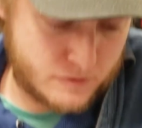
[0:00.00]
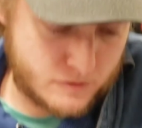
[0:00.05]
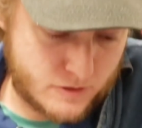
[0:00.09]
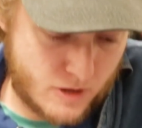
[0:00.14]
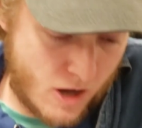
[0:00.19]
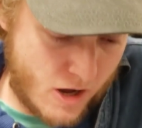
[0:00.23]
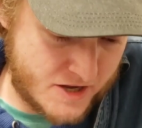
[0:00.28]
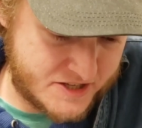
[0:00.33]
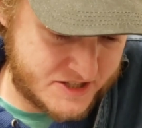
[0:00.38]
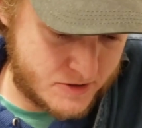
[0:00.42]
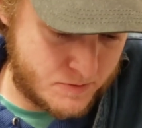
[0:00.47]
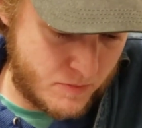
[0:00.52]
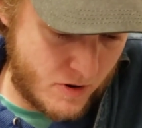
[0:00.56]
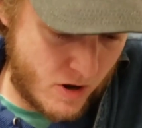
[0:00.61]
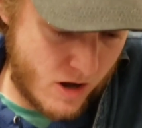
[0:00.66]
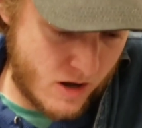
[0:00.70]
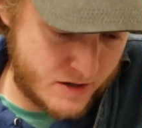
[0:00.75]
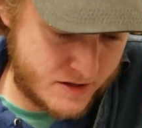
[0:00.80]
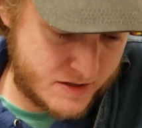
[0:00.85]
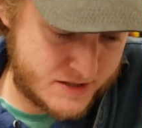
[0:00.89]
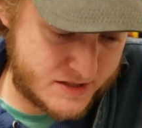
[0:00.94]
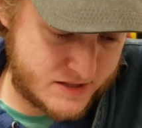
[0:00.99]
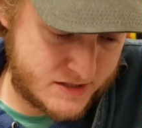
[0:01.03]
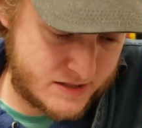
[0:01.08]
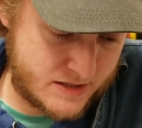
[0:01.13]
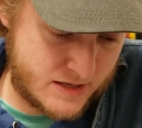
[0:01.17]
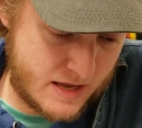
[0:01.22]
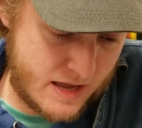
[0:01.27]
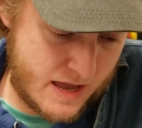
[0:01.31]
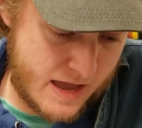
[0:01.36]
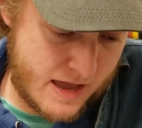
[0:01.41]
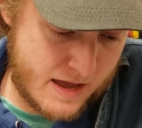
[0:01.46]
Lost Box
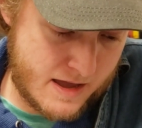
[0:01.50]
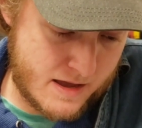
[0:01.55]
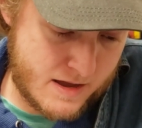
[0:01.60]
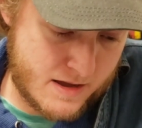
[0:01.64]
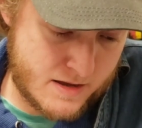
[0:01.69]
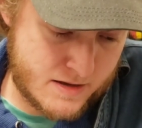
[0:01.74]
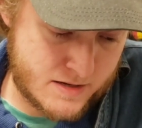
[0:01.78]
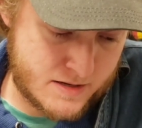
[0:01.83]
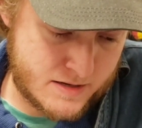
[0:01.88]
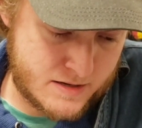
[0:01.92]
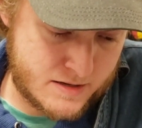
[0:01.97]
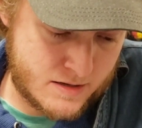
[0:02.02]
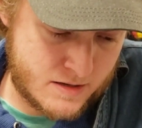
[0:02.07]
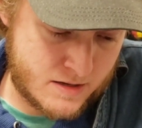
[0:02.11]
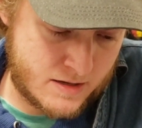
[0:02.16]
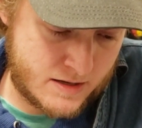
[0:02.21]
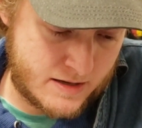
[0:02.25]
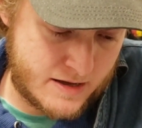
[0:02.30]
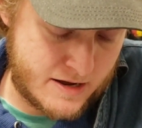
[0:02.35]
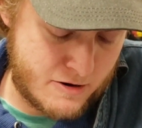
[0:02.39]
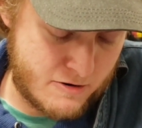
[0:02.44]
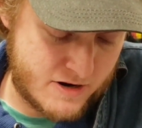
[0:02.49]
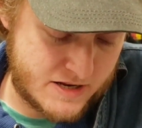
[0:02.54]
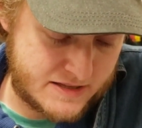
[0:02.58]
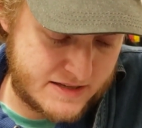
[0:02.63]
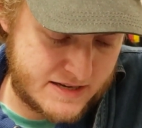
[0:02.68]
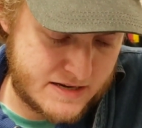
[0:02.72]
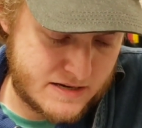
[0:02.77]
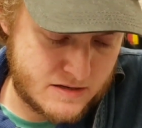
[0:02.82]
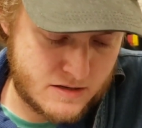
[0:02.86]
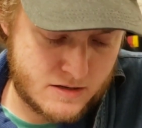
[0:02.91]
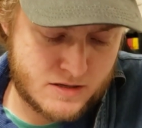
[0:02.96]
and
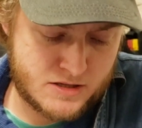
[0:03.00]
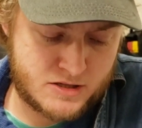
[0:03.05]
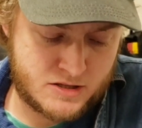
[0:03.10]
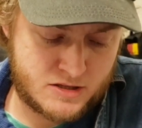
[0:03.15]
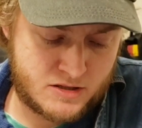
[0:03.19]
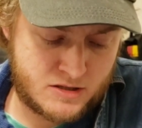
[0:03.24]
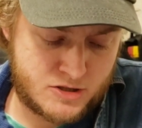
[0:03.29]
Giratina,